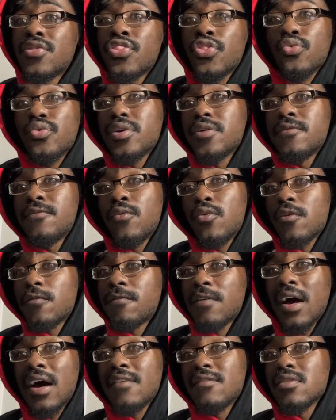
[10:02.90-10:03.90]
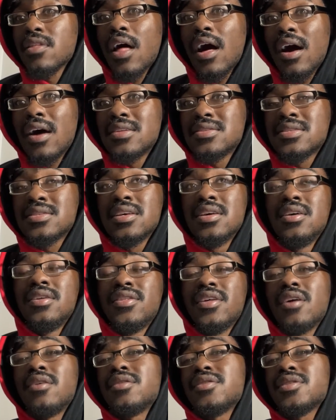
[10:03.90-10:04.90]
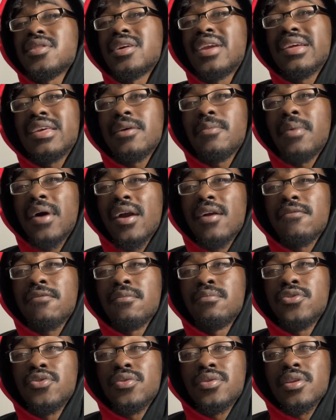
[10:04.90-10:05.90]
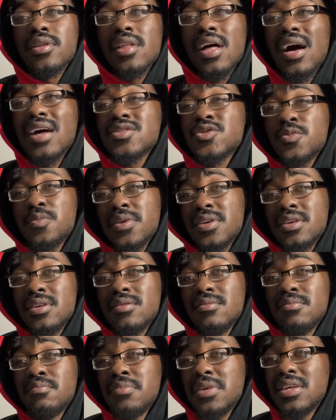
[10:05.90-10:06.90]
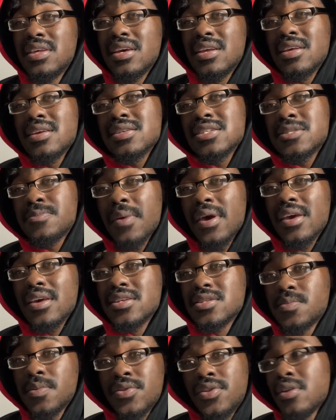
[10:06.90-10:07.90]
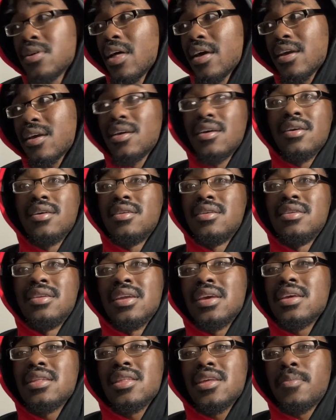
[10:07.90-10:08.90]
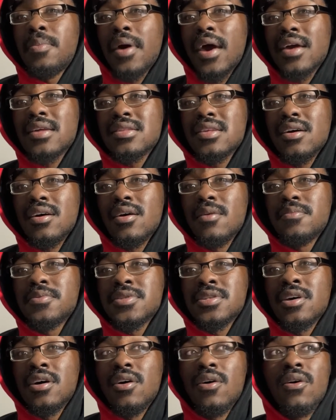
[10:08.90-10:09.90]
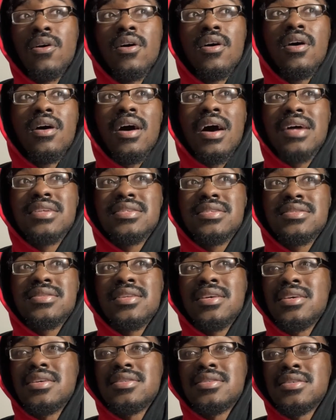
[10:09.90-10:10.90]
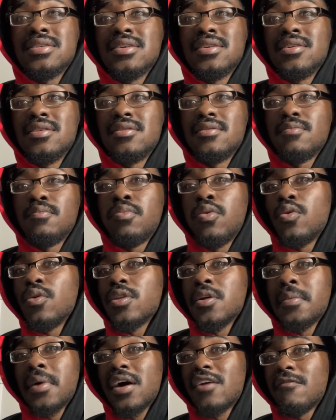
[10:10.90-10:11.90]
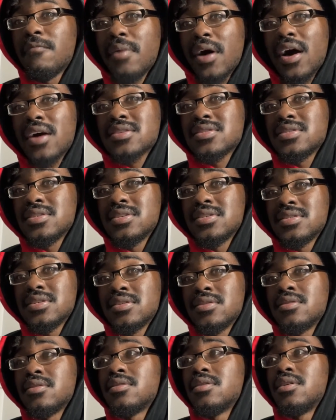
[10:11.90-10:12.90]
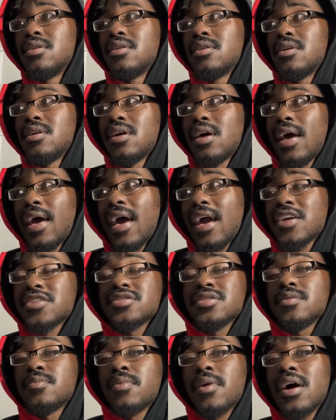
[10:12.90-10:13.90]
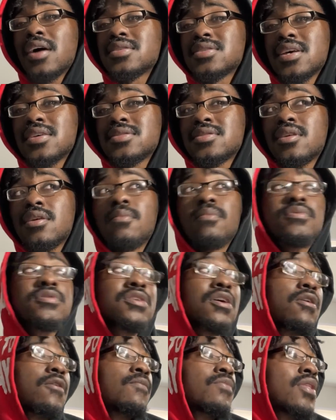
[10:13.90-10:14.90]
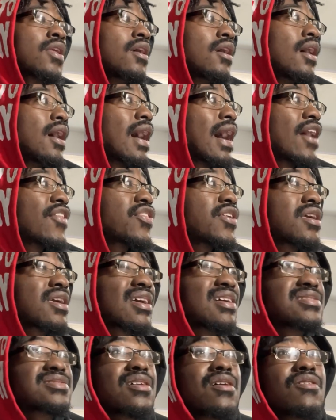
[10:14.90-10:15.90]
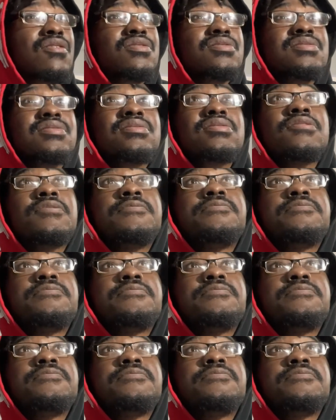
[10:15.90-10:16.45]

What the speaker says: 3, 4, 5 lots. The only thing that I get back from doing the lots would be me getting space, but they're like neatly packed up. So I just need to pull them out of boxes and actually process them. So I think as long as